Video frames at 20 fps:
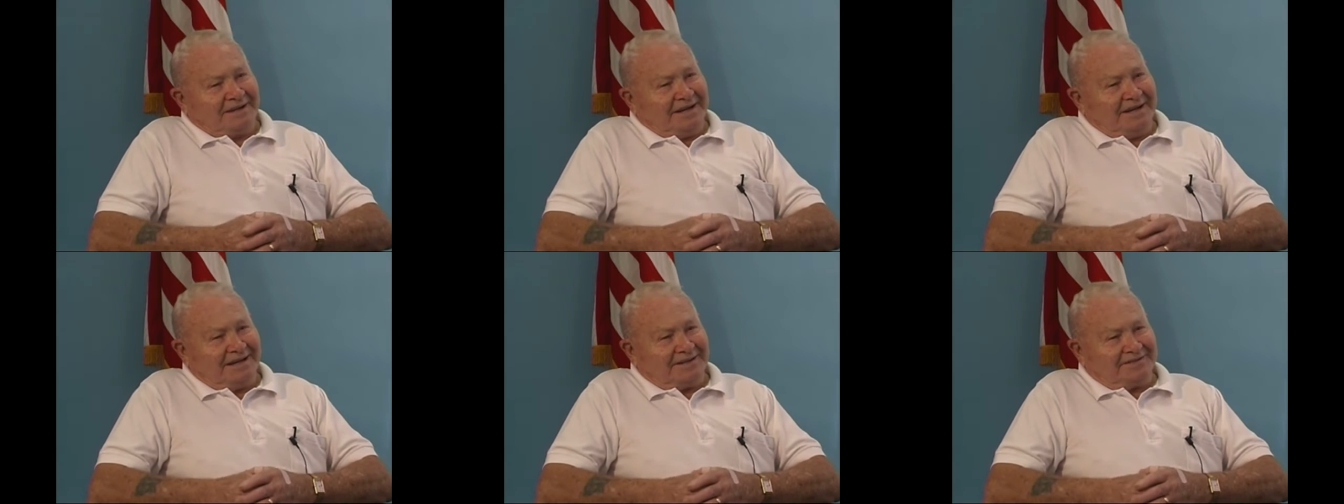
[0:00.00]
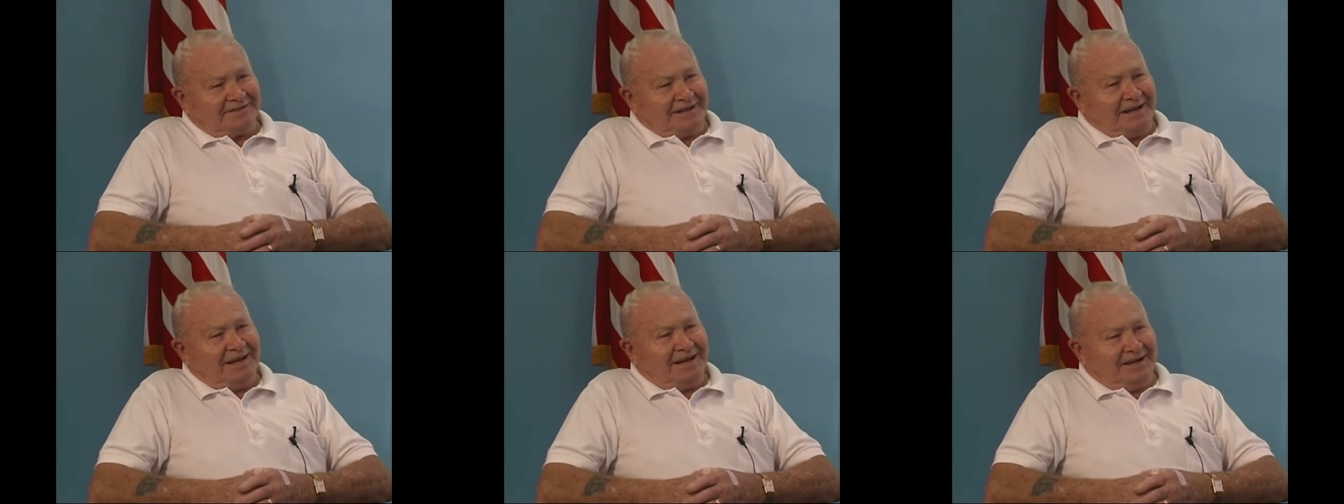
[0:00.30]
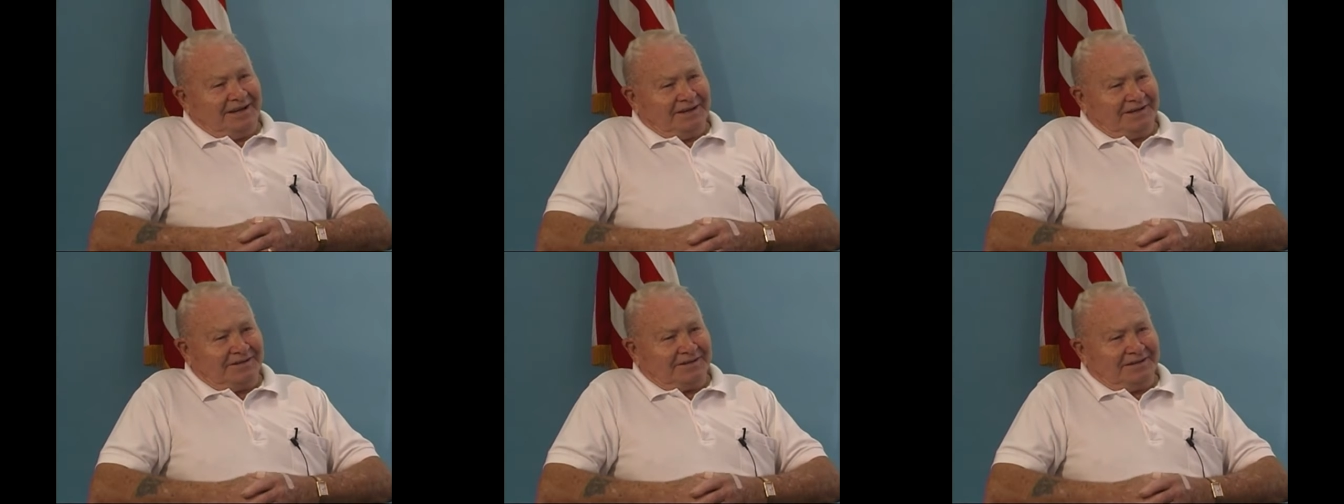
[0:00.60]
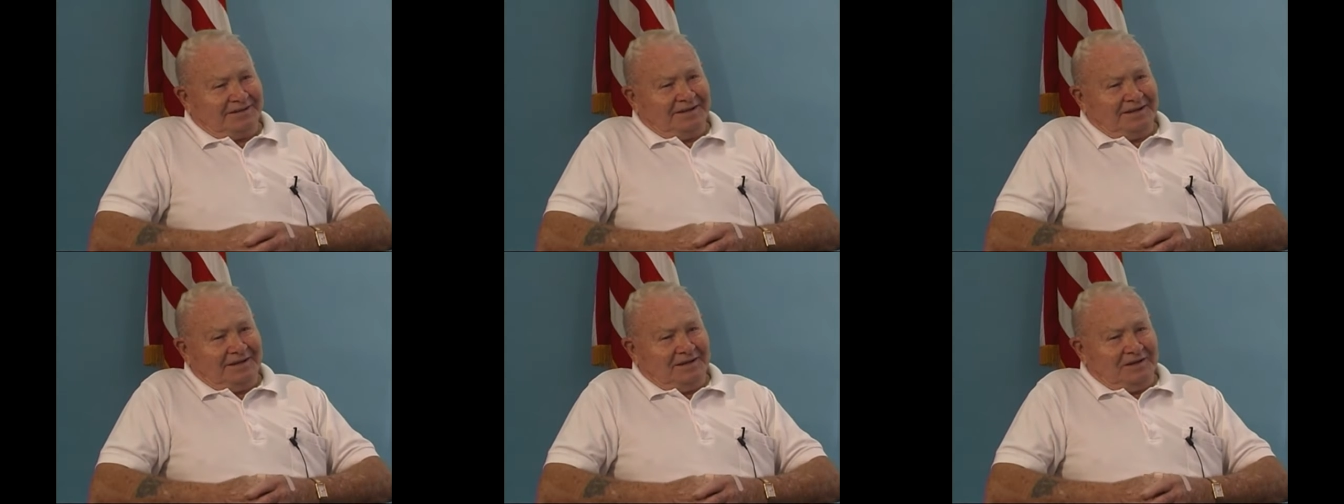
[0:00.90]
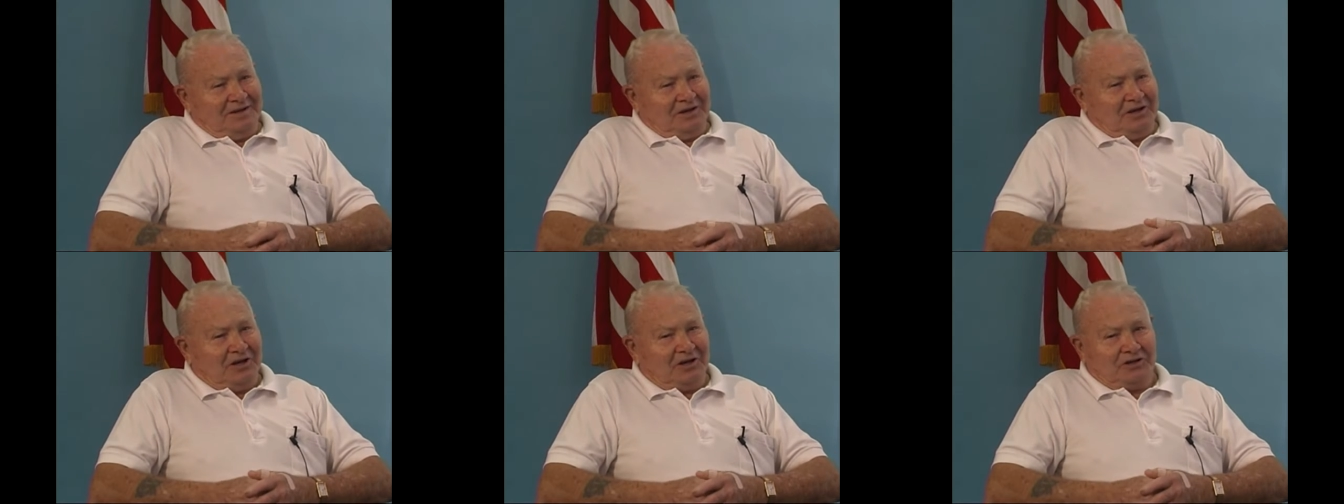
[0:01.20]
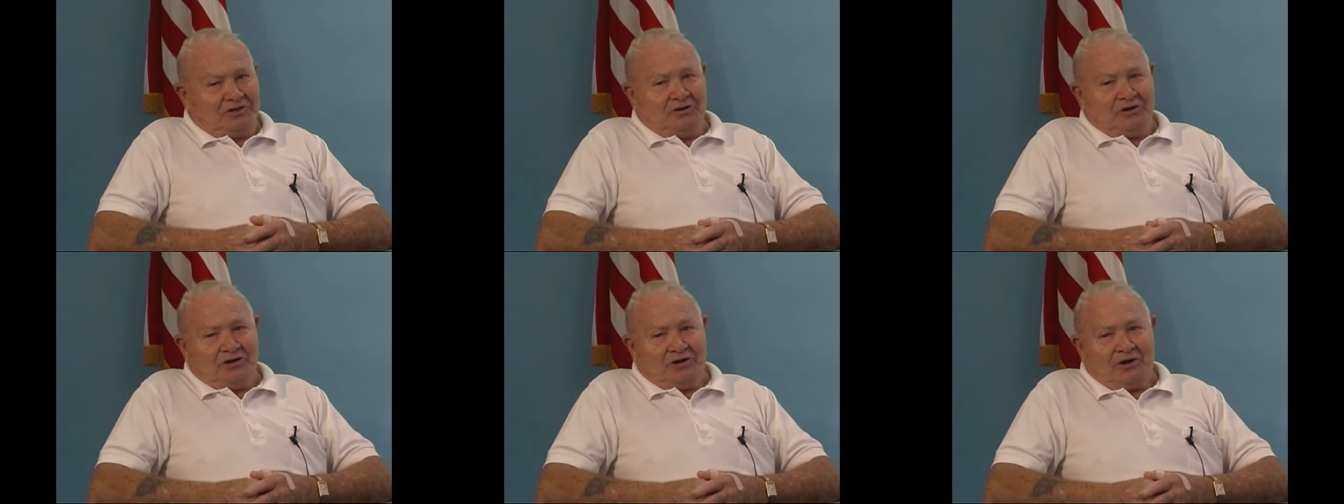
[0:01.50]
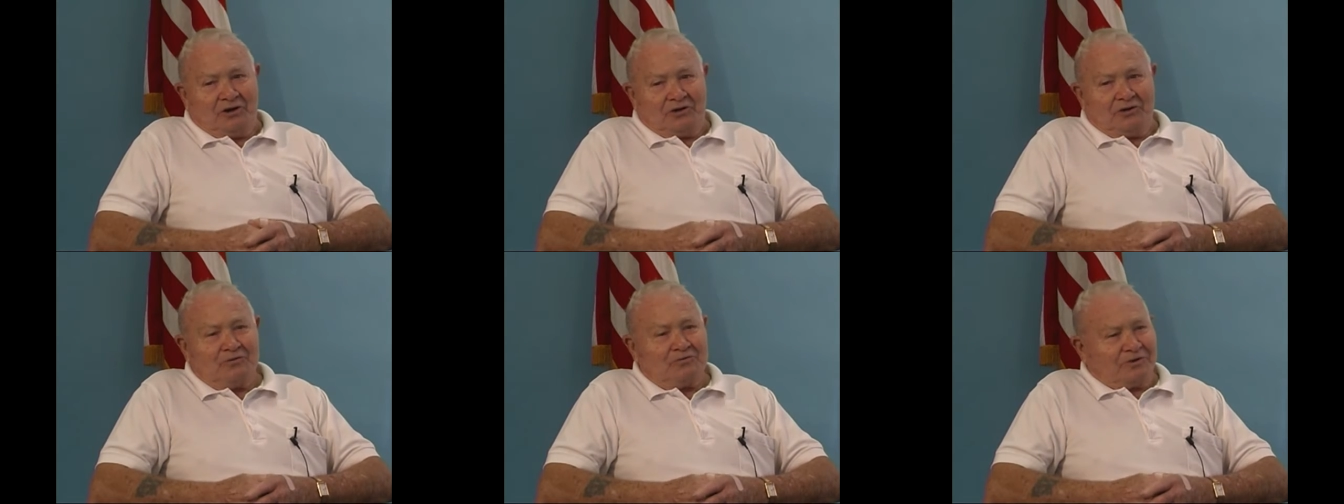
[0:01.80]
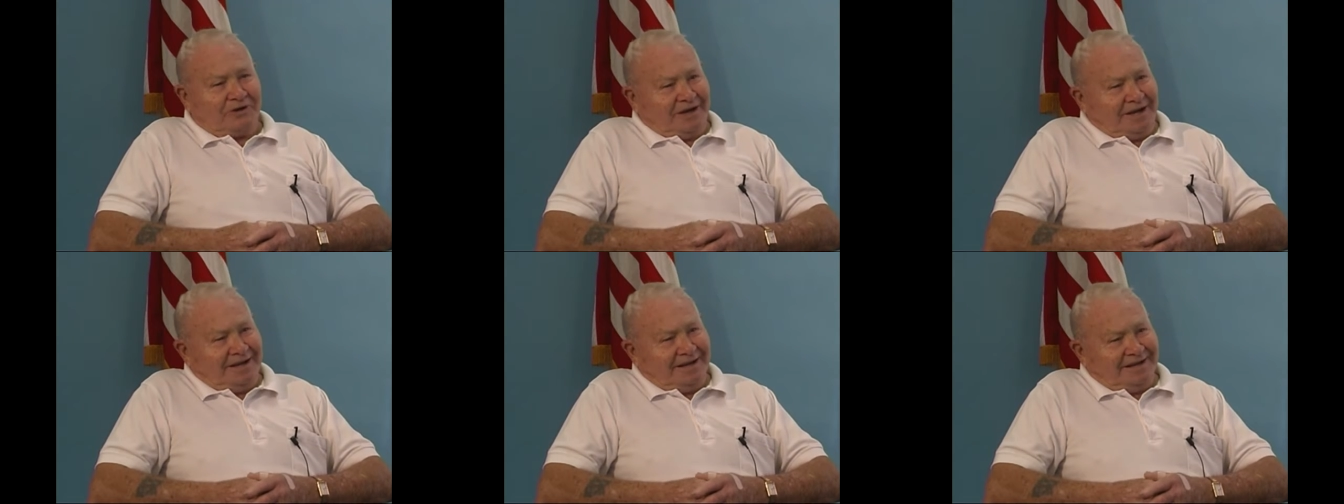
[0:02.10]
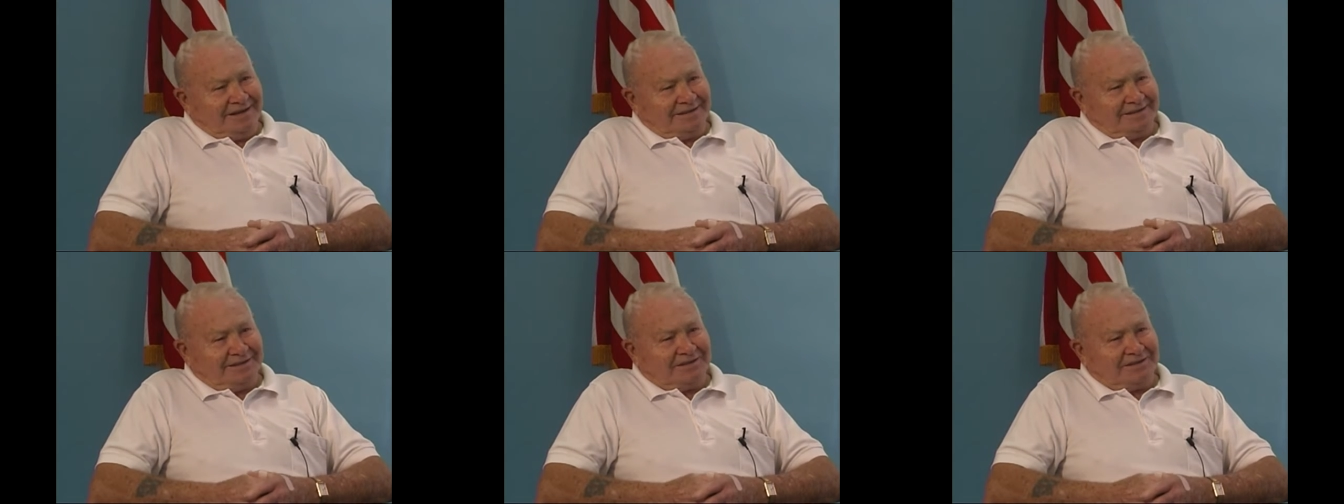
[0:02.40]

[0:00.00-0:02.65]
the next day and, and do it all over again.